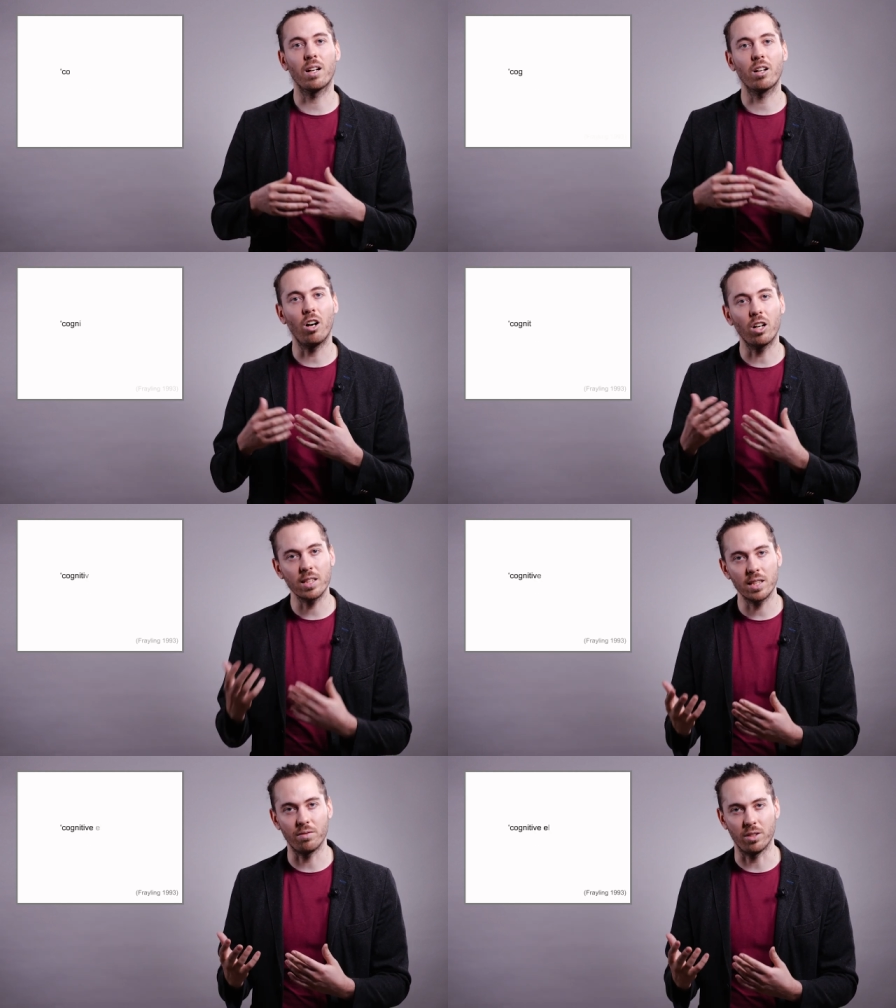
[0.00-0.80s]

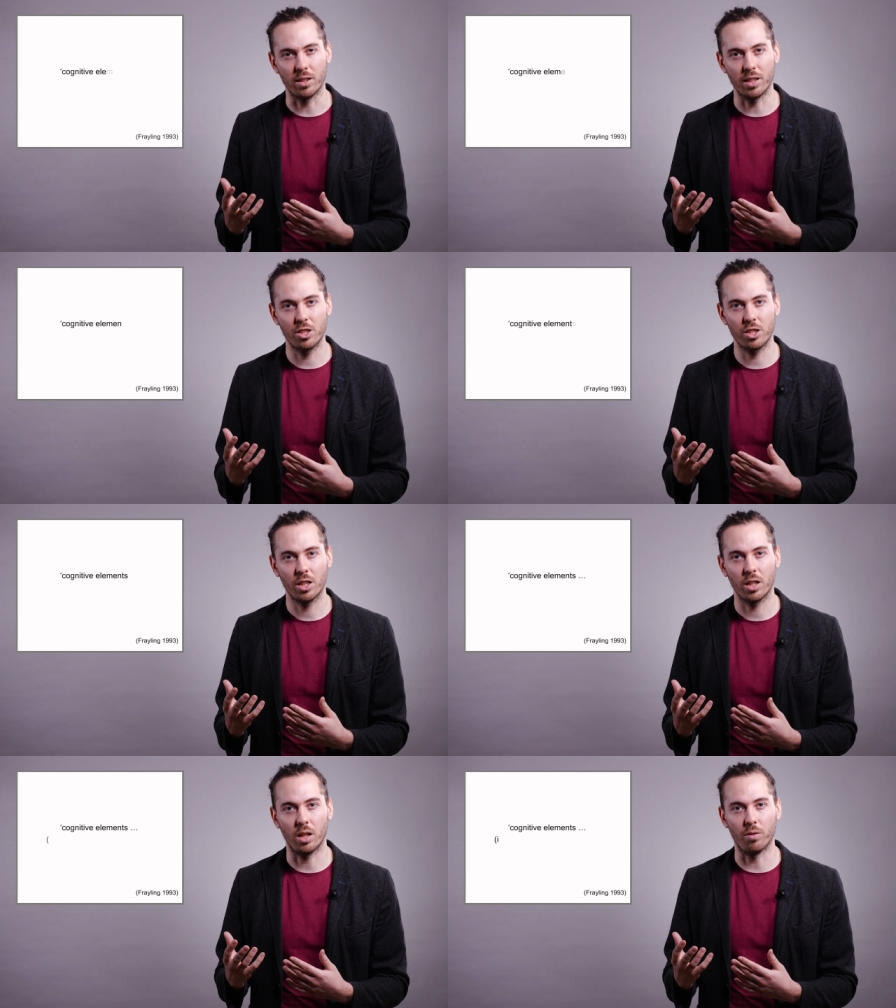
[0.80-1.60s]
cognitive knowledge
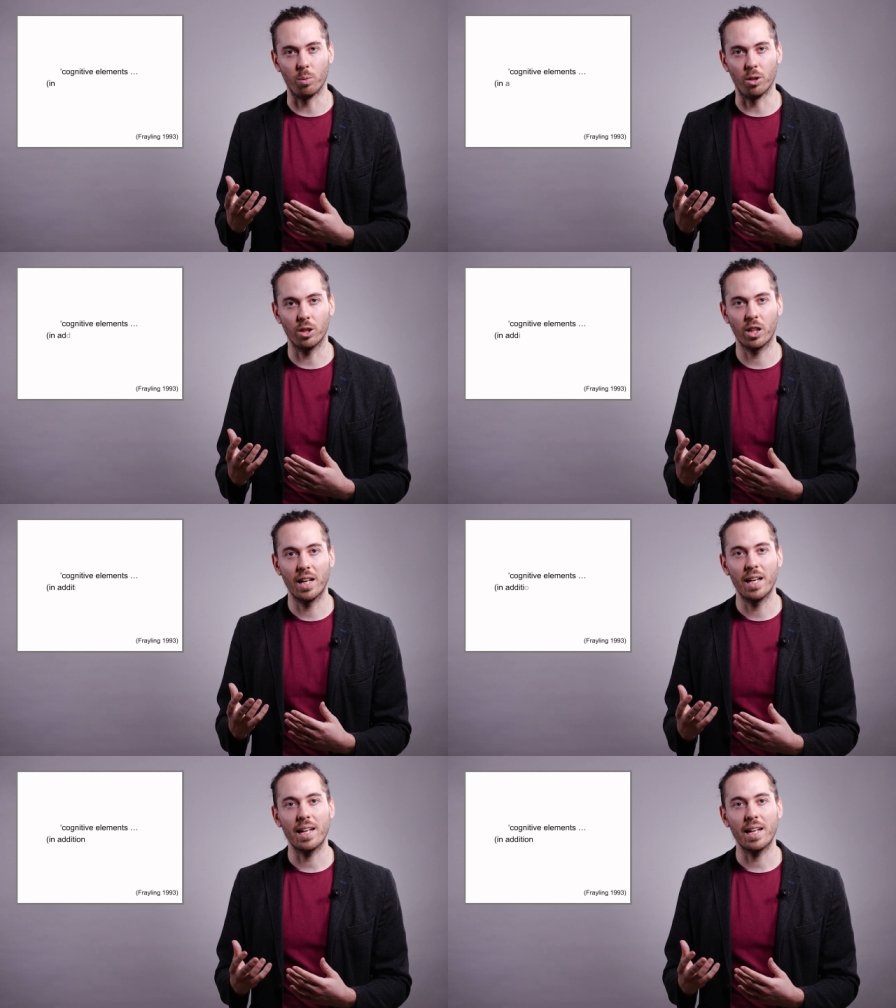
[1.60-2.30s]
of a work